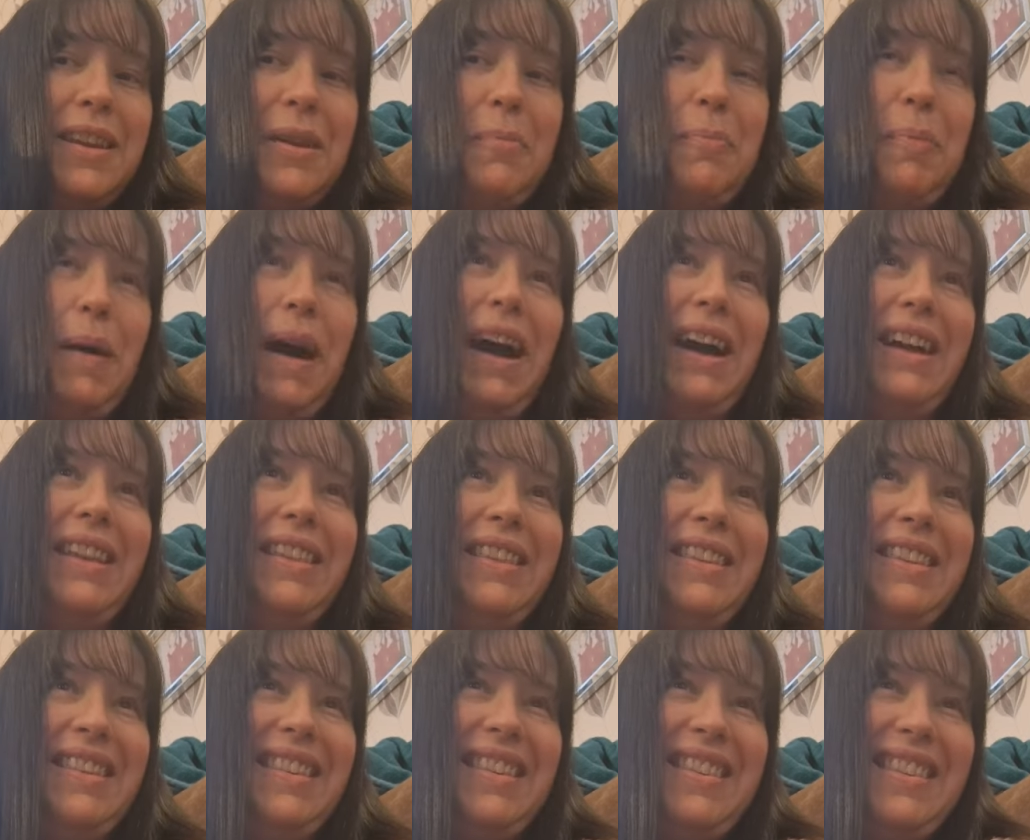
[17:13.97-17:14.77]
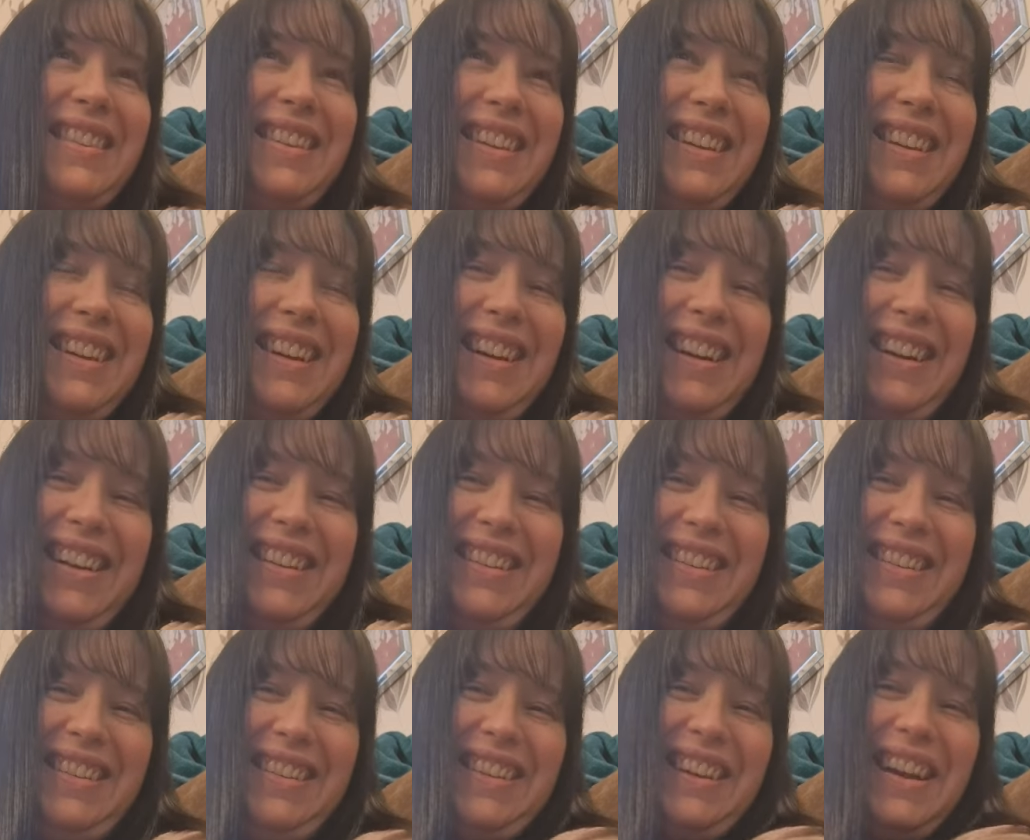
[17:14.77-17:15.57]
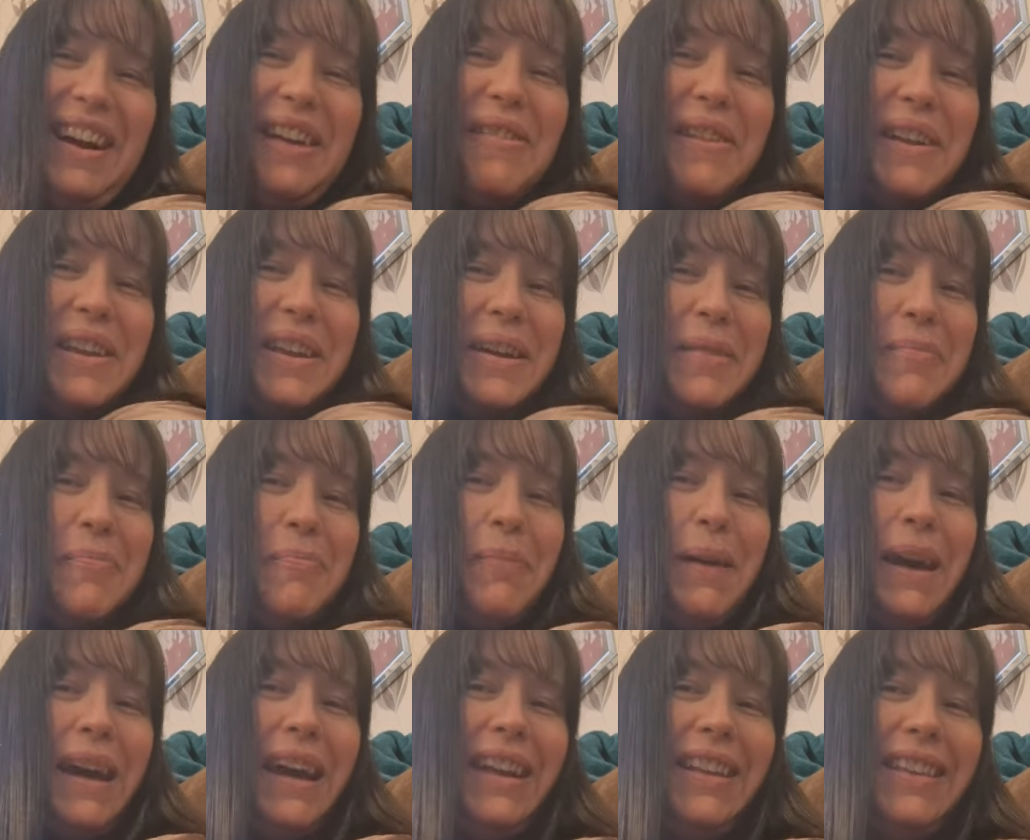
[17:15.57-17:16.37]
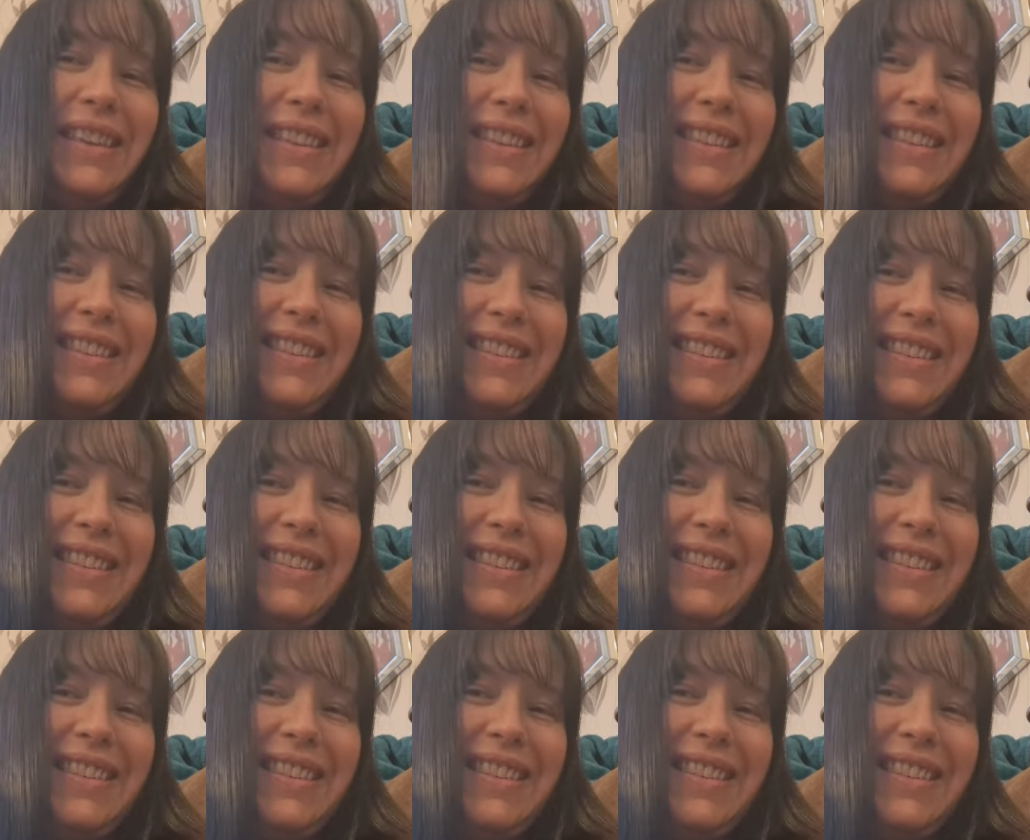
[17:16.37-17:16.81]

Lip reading: your pants. Just go in your pants.